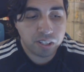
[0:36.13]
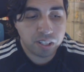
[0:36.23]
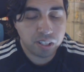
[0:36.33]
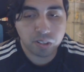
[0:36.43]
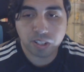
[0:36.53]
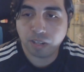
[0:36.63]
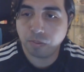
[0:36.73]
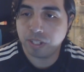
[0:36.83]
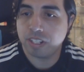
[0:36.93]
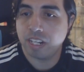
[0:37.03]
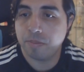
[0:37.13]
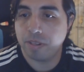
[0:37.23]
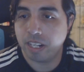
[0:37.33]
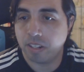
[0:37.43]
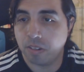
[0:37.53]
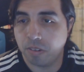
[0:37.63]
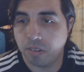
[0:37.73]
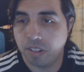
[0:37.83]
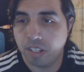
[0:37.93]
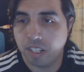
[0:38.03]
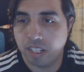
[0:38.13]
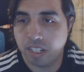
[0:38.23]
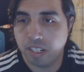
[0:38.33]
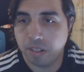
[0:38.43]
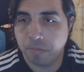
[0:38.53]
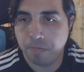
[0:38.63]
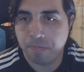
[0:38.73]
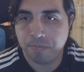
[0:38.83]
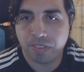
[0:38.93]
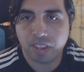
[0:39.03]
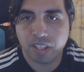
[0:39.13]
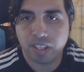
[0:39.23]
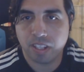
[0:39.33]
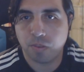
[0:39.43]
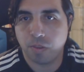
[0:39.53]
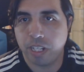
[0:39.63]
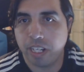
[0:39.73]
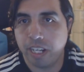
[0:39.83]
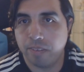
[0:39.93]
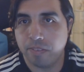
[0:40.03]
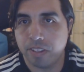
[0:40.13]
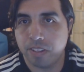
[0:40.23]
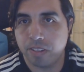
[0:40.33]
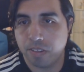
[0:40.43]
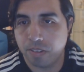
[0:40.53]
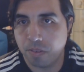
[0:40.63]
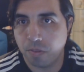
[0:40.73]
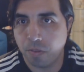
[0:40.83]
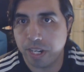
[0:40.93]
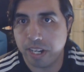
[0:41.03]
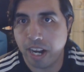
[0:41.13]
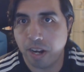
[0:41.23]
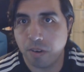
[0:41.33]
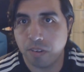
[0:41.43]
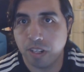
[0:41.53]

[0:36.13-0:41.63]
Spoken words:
Oh god, what's the name of that girl? This is why I have this written down.